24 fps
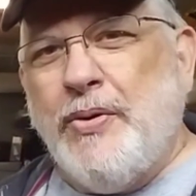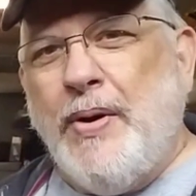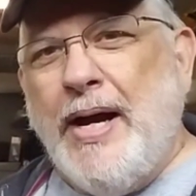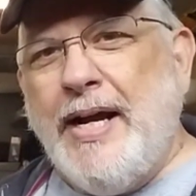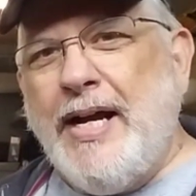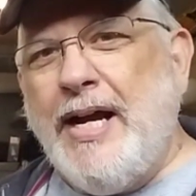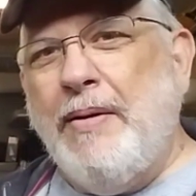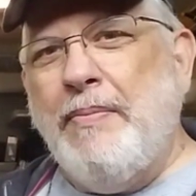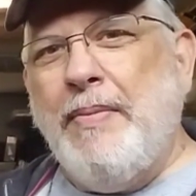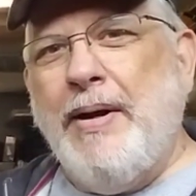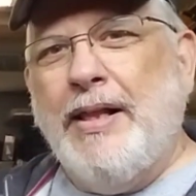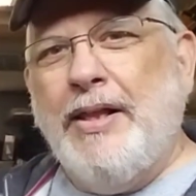So
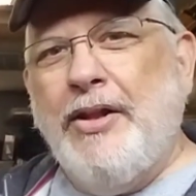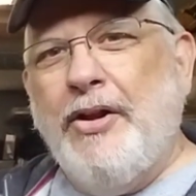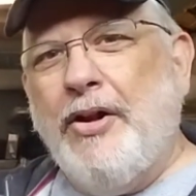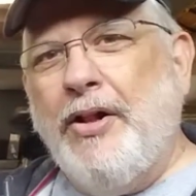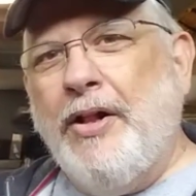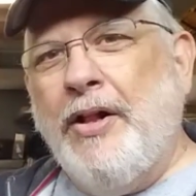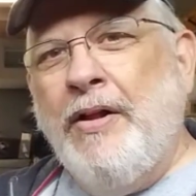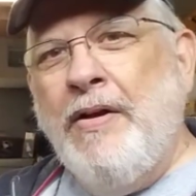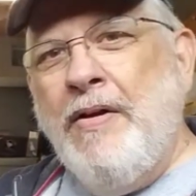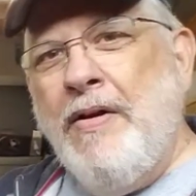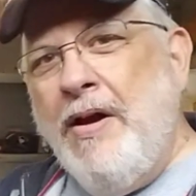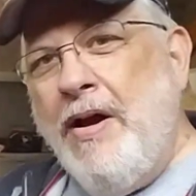I got my
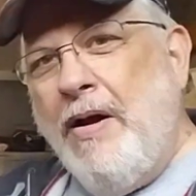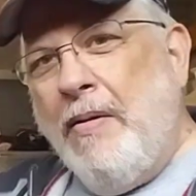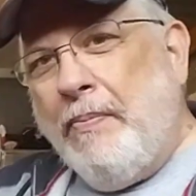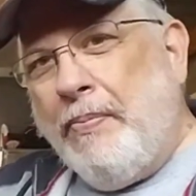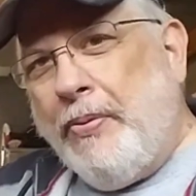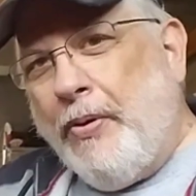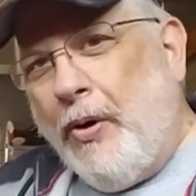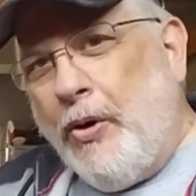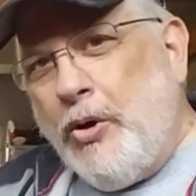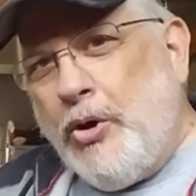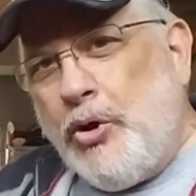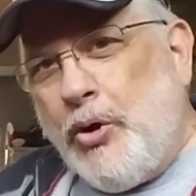little
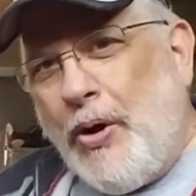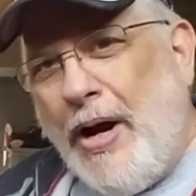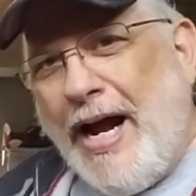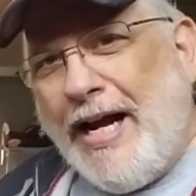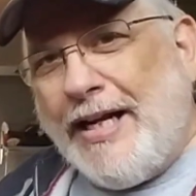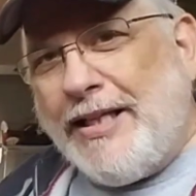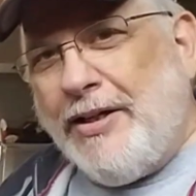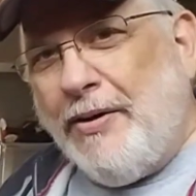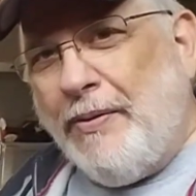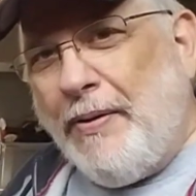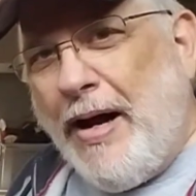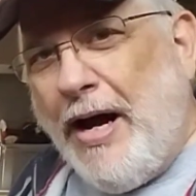
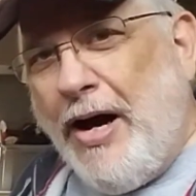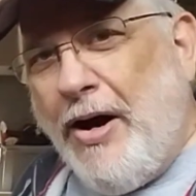protractor